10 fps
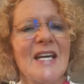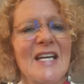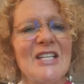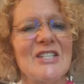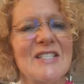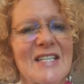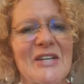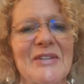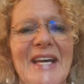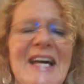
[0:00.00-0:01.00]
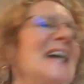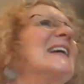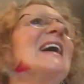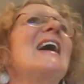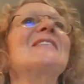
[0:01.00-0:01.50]
and just say,
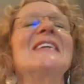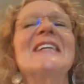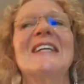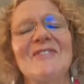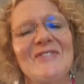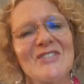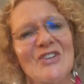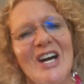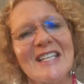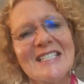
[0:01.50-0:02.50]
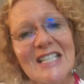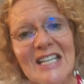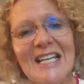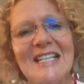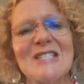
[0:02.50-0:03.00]
okay, I'm going to try this
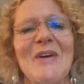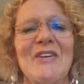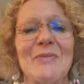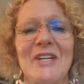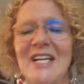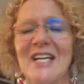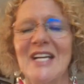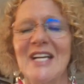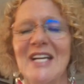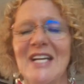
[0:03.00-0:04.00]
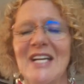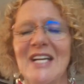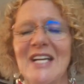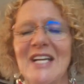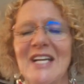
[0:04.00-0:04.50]
little experiment. And that's it.
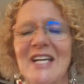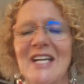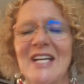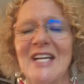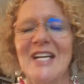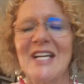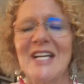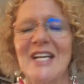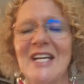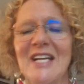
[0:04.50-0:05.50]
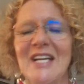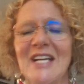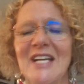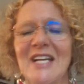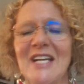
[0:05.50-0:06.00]
Just get curious, right?
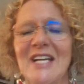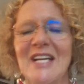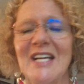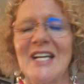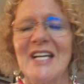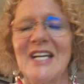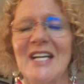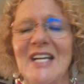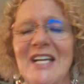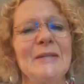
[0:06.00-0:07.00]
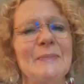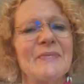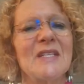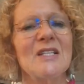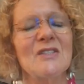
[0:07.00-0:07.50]
Just try
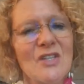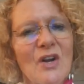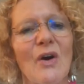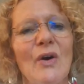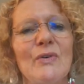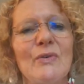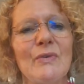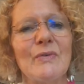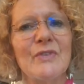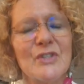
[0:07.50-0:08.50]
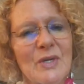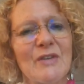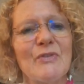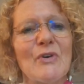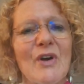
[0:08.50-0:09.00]
to go for
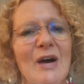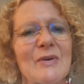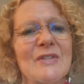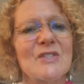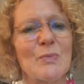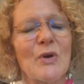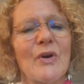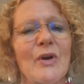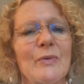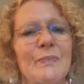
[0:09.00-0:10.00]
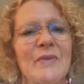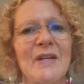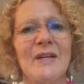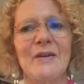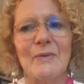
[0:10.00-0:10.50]
24 hours tomorrow
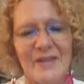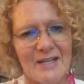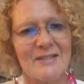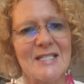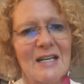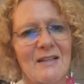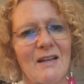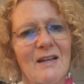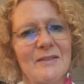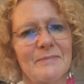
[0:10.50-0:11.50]
without telling a lie.